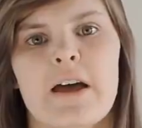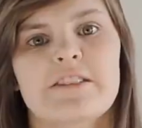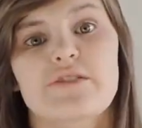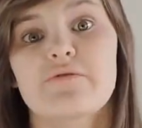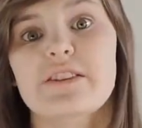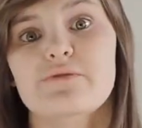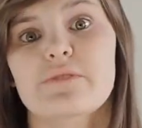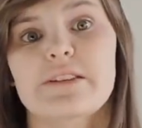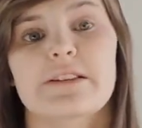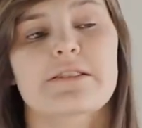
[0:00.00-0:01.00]
So next
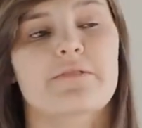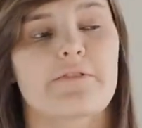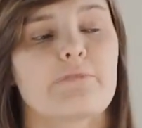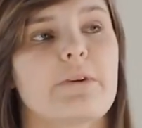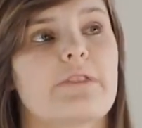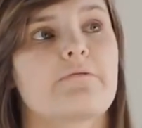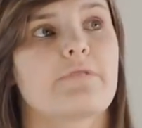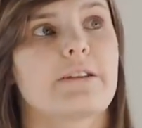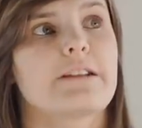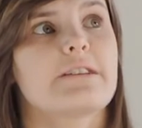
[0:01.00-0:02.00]
one is the film I
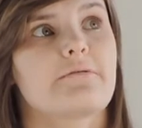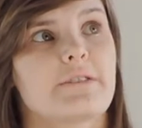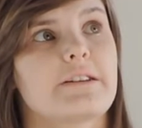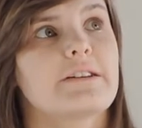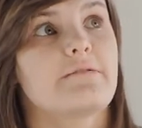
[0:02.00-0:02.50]
really, really,